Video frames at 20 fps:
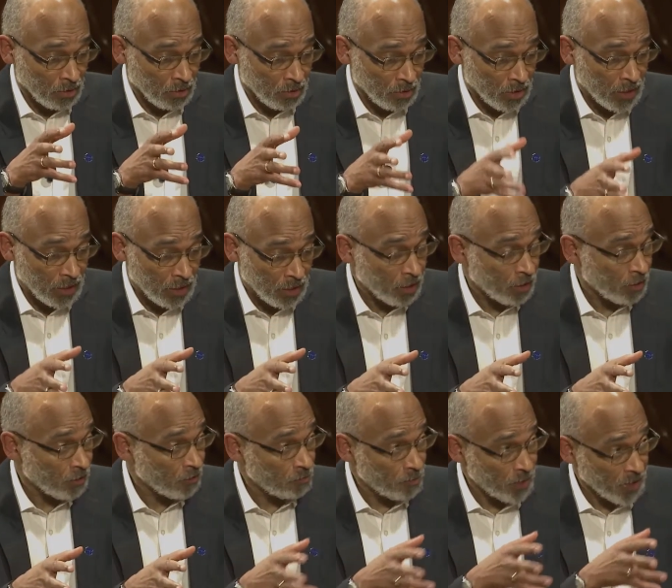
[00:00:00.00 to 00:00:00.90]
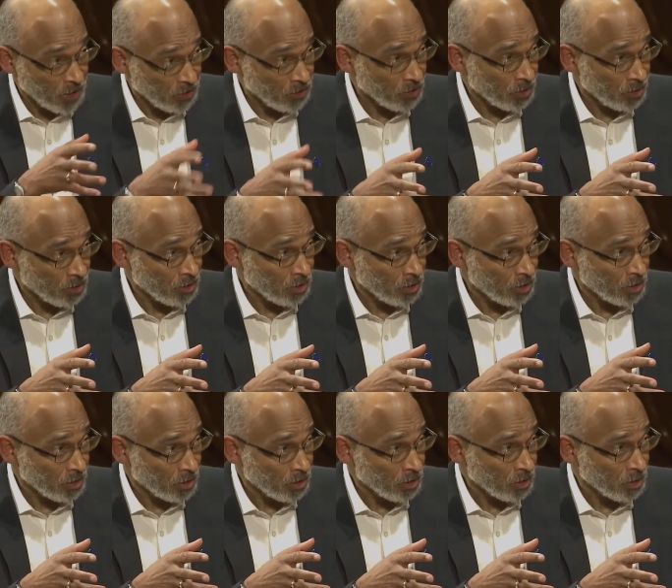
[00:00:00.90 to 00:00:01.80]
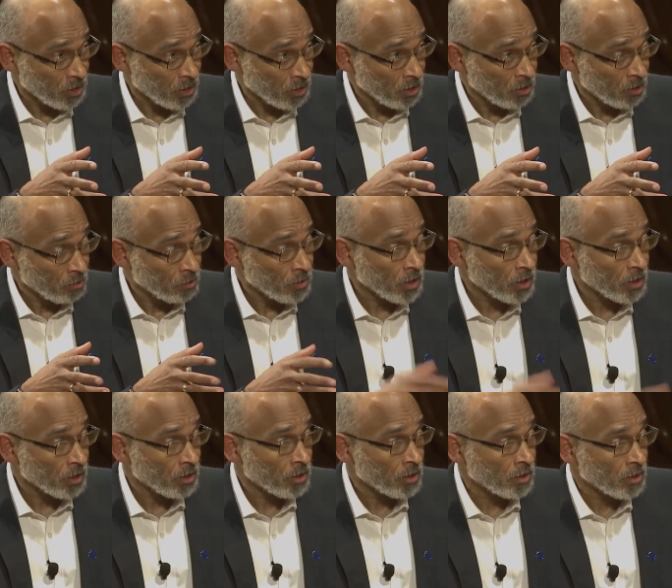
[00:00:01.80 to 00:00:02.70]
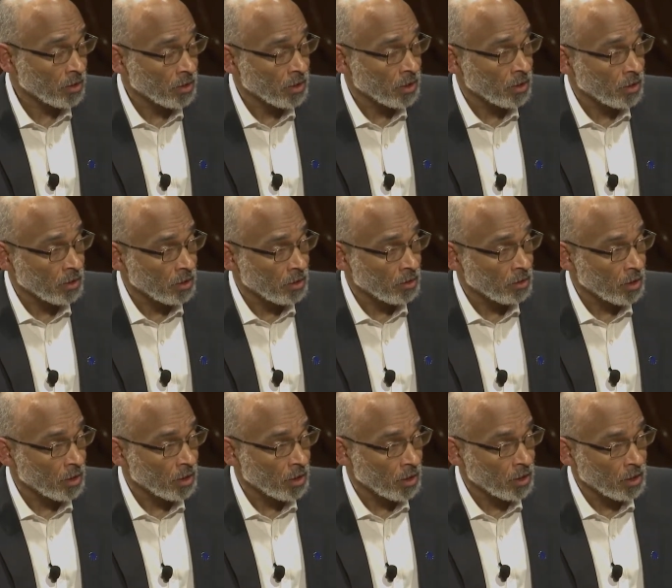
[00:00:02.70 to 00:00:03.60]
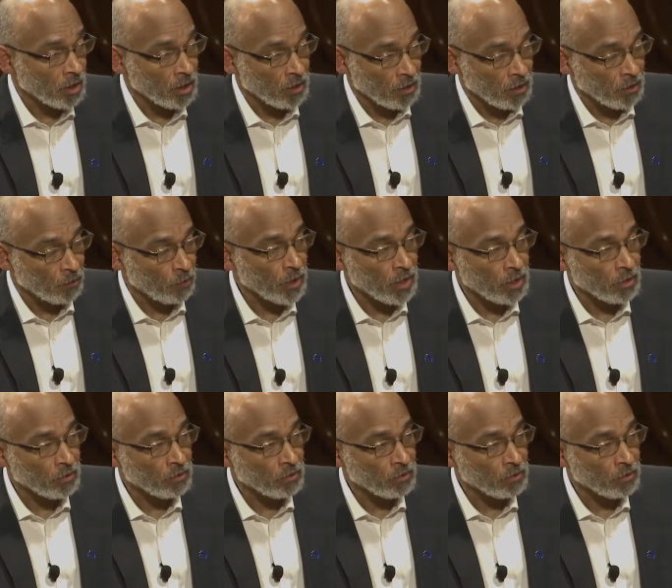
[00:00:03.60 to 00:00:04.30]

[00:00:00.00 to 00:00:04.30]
take care of patients? Because if we can